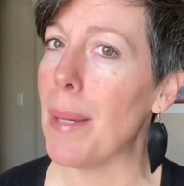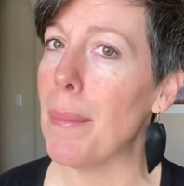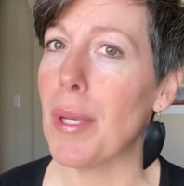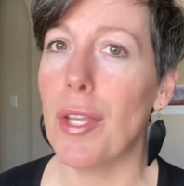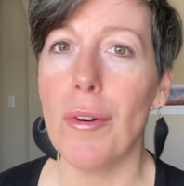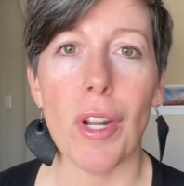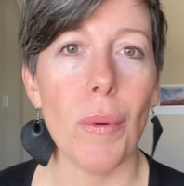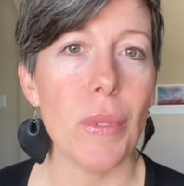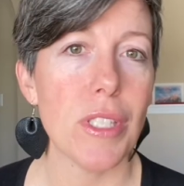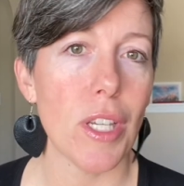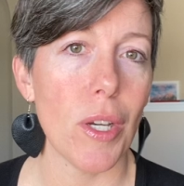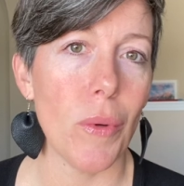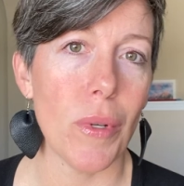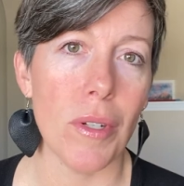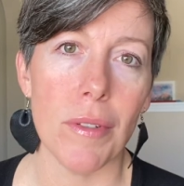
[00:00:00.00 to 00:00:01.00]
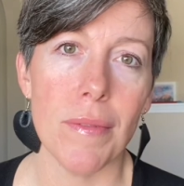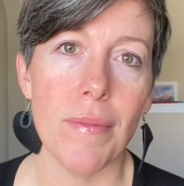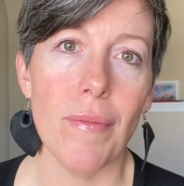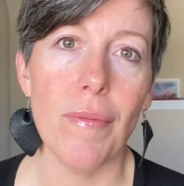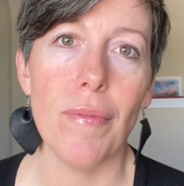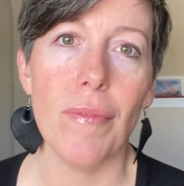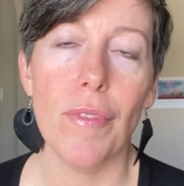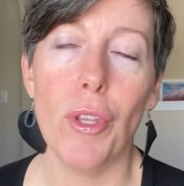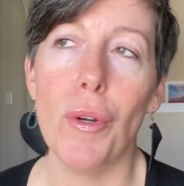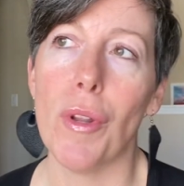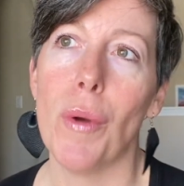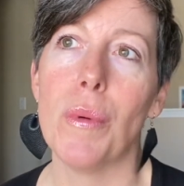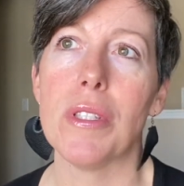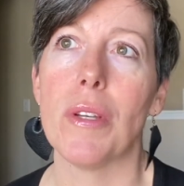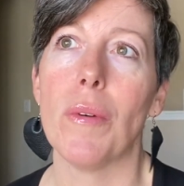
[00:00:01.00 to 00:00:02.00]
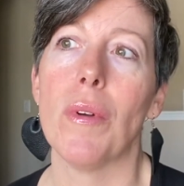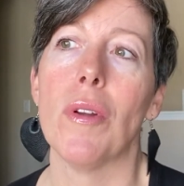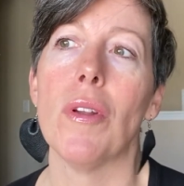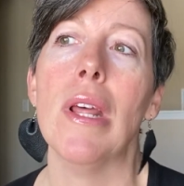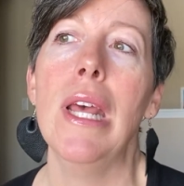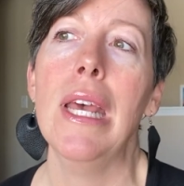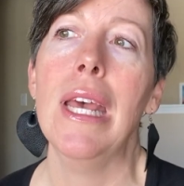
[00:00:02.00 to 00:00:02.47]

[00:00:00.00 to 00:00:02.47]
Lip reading: but you don't know what's going on. You don't know what's going on.